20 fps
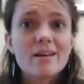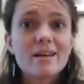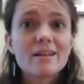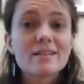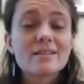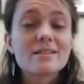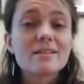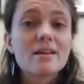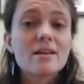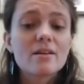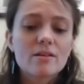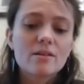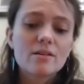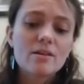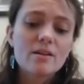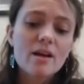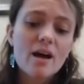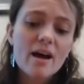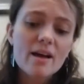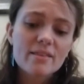it's
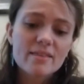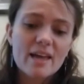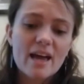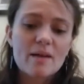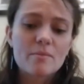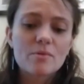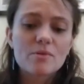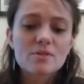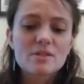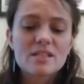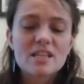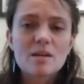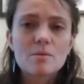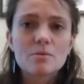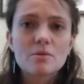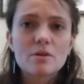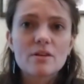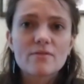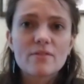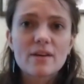not that most
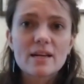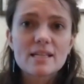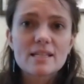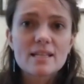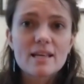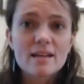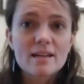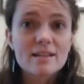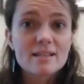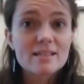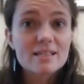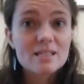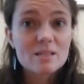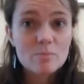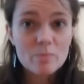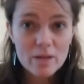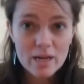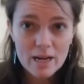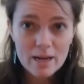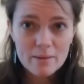stable if I set it
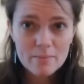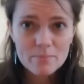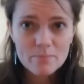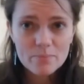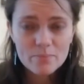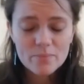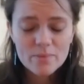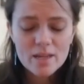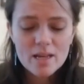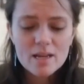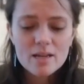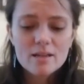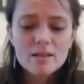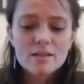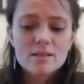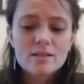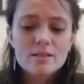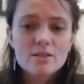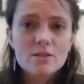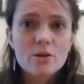spinning.
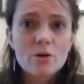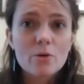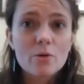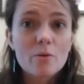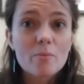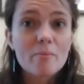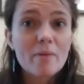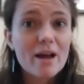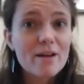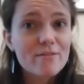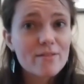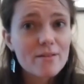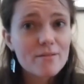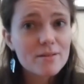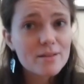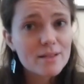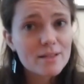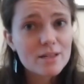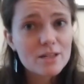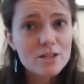So my
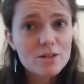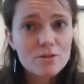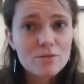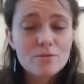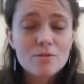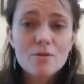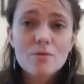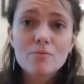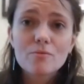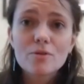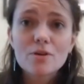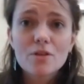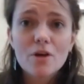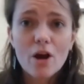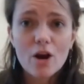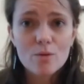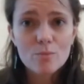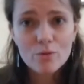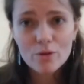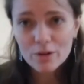favorite thing to do with
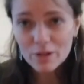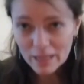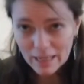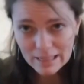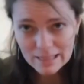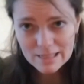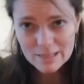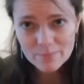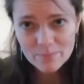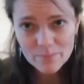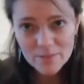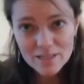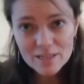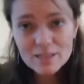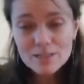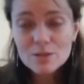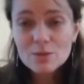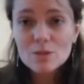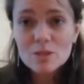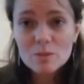hard-boiled eggs
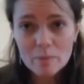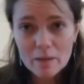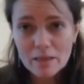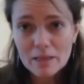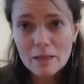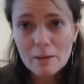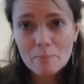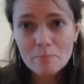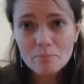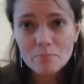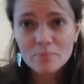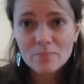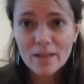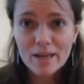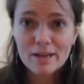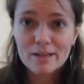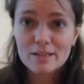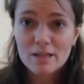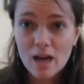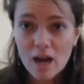is to spin them
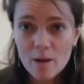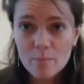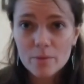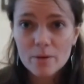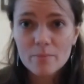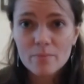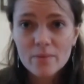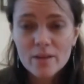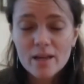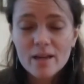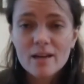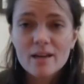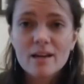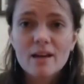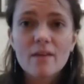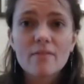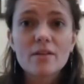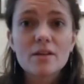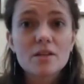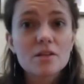like a top.
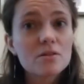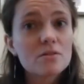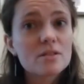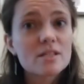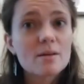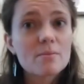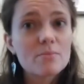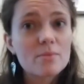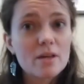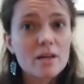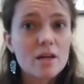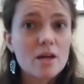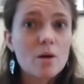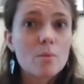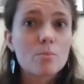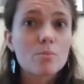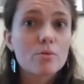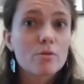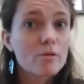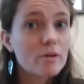And they do something
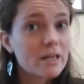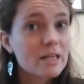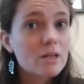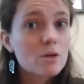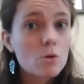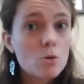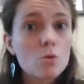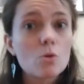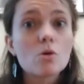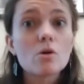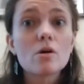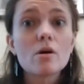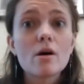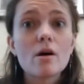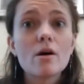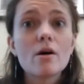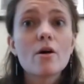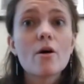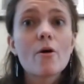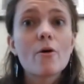pretty cool
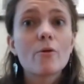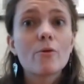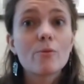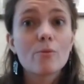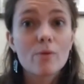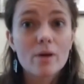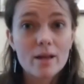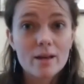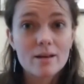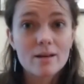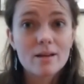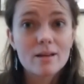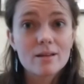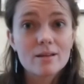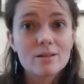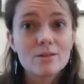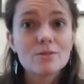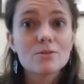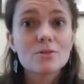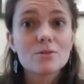when
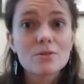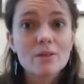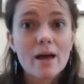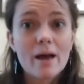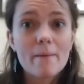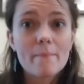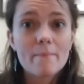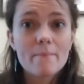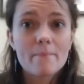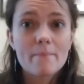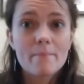you do that.